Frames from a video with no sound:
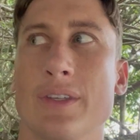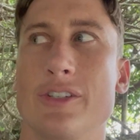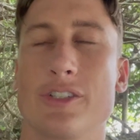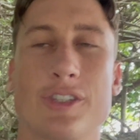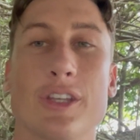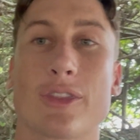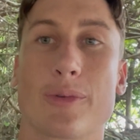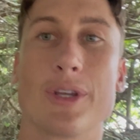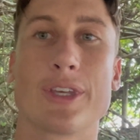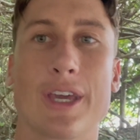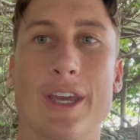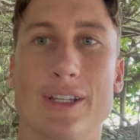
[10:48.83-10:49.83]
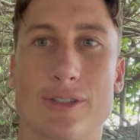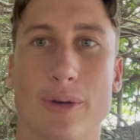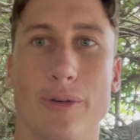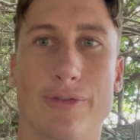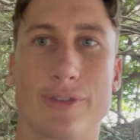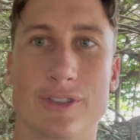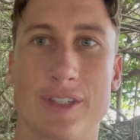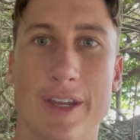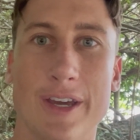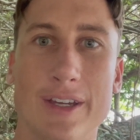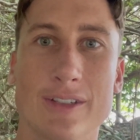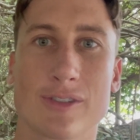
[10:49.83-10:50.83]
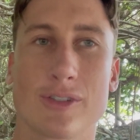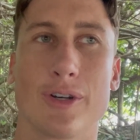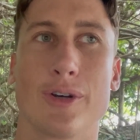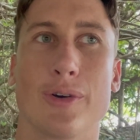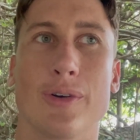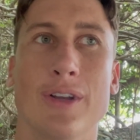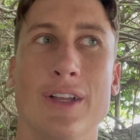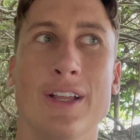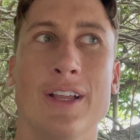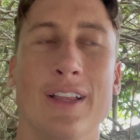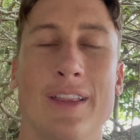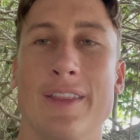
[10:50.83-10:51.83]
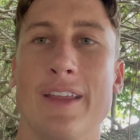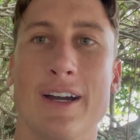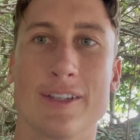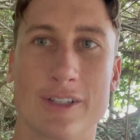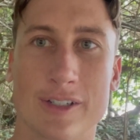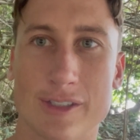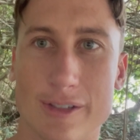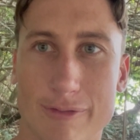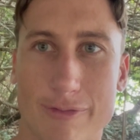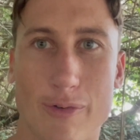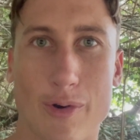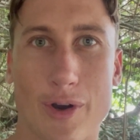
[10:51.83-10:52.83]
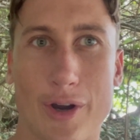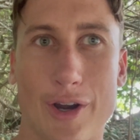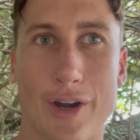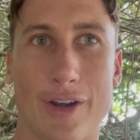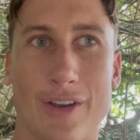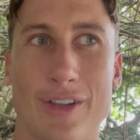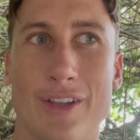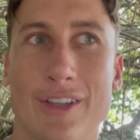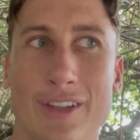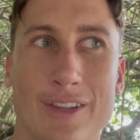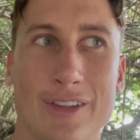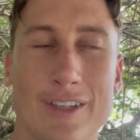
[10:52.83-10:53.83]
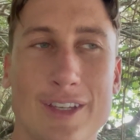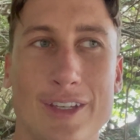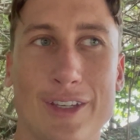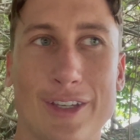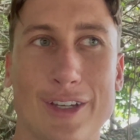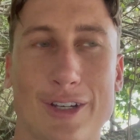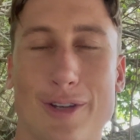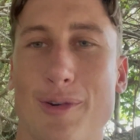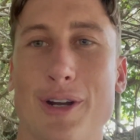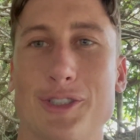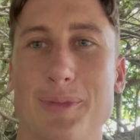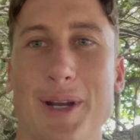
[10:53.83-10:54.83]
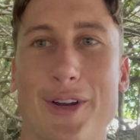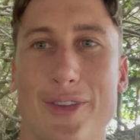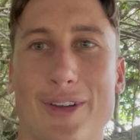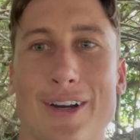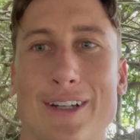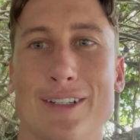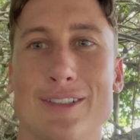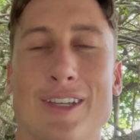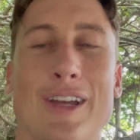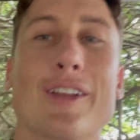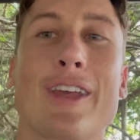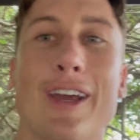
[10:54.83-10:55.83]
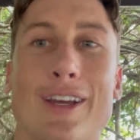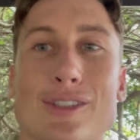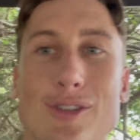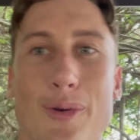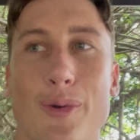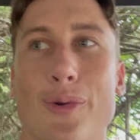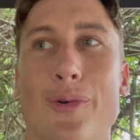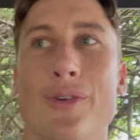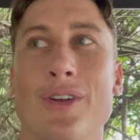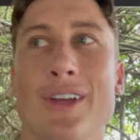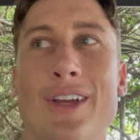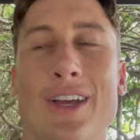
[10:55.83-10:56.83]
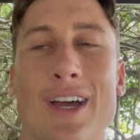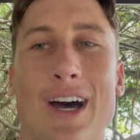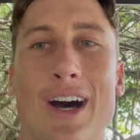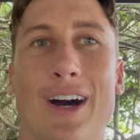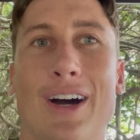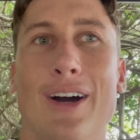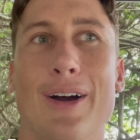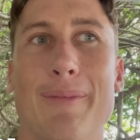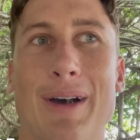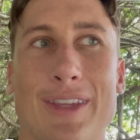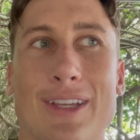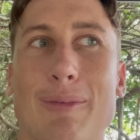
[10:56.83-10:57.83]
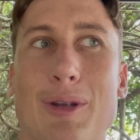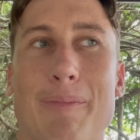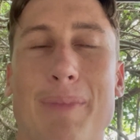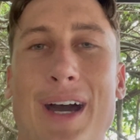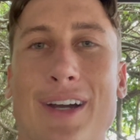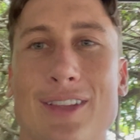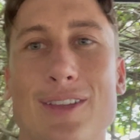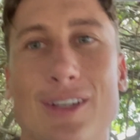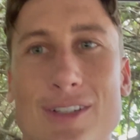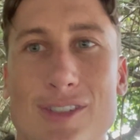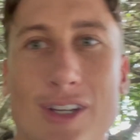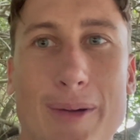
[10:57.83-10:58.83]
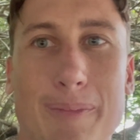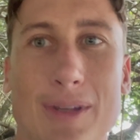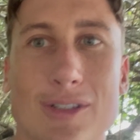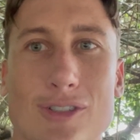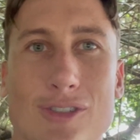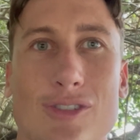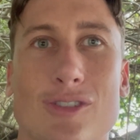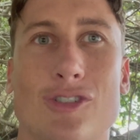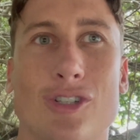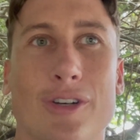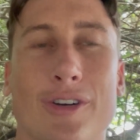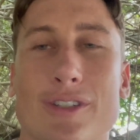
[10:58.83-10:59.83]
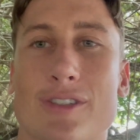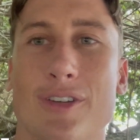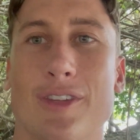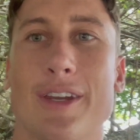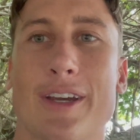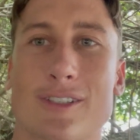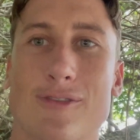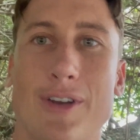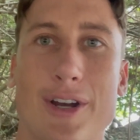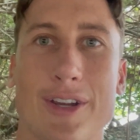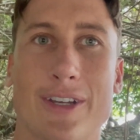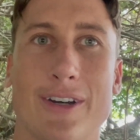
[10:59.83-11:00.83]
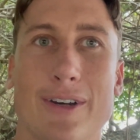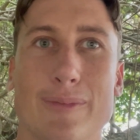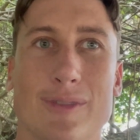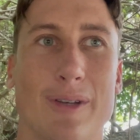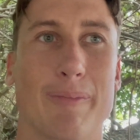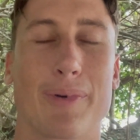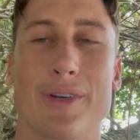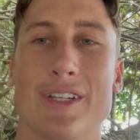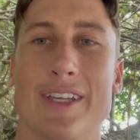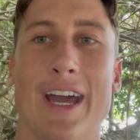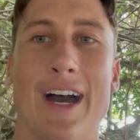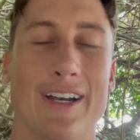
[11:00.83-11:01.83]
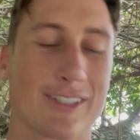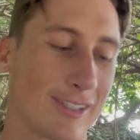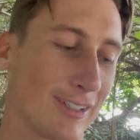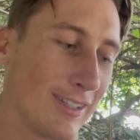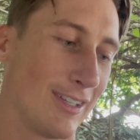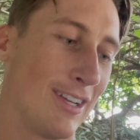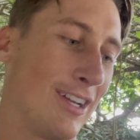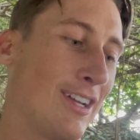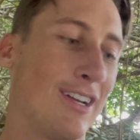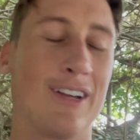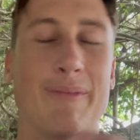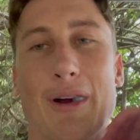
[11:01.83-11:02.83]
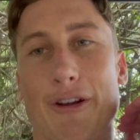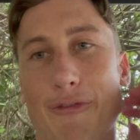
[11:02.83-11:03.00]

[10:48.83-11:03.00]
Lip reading: Just hit 3K in total for today, so that does it for the crutch marathon, 10K in total. I think I'm gonna pack things up and just chill until the next ferry comes. I'm pretty gassed. My